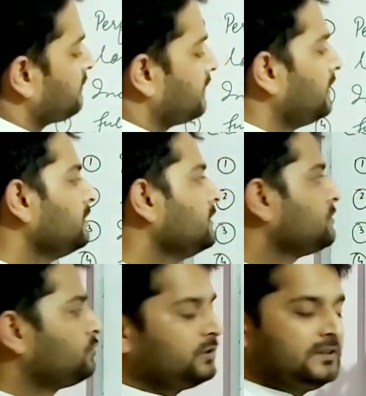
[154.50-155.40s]
Right?
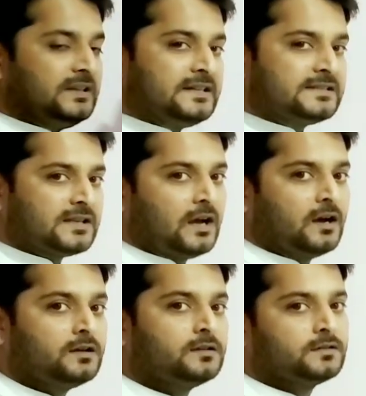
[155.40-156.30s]
So these
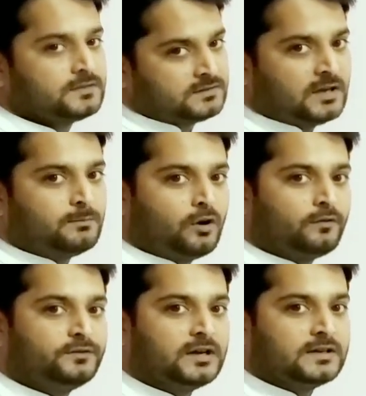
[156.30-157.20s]
are some
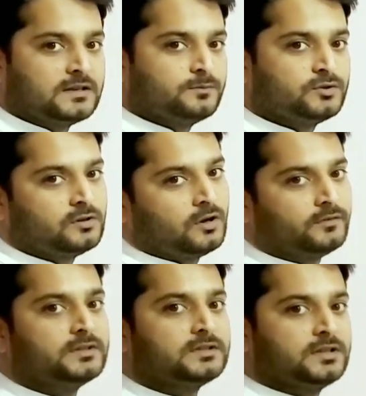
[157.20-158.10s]
of the assumptions of
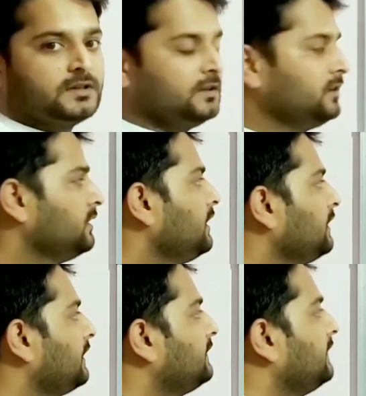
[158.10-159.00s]
this theory,
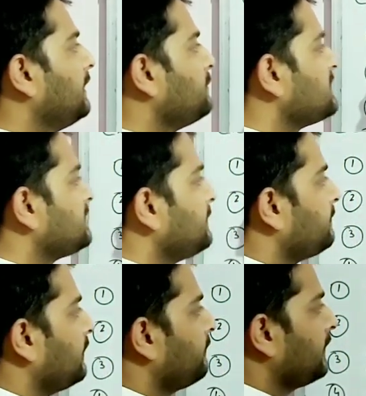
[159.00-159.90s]
that there must be
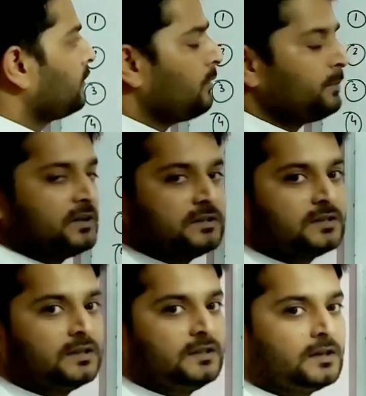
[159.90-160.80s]
perfect
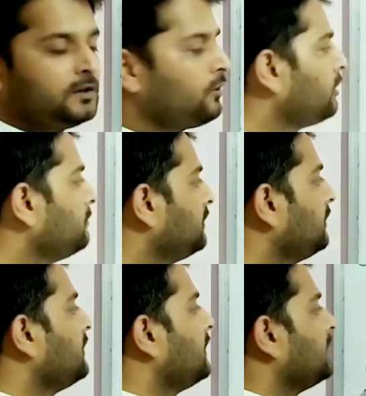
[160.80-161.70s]
competition in the
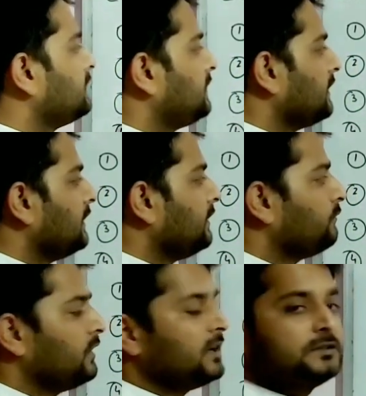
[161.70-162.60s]
economy, theory
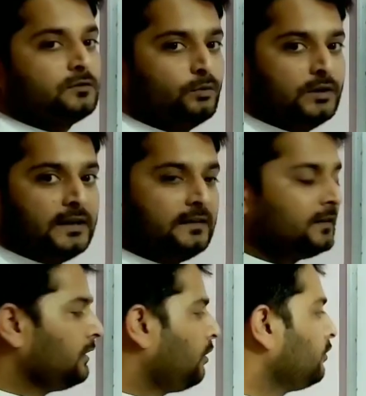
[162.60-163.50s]
works only in
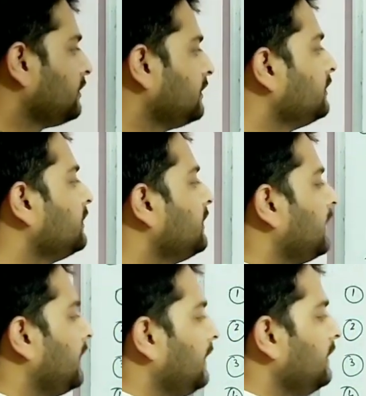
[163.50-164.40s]
the long run,
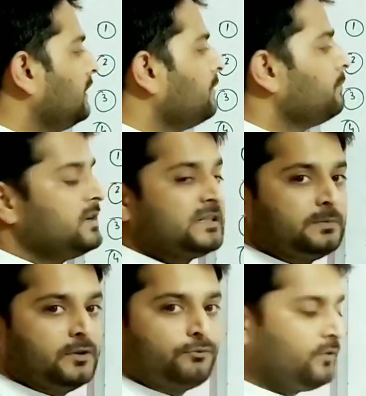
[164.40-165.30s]
income must
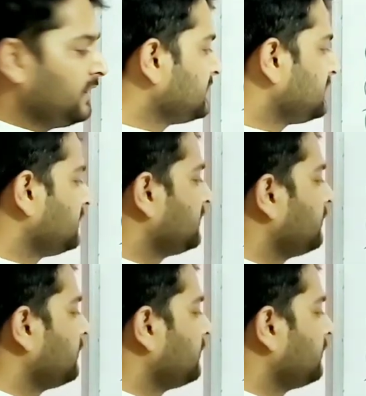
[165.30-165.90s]
be fixed,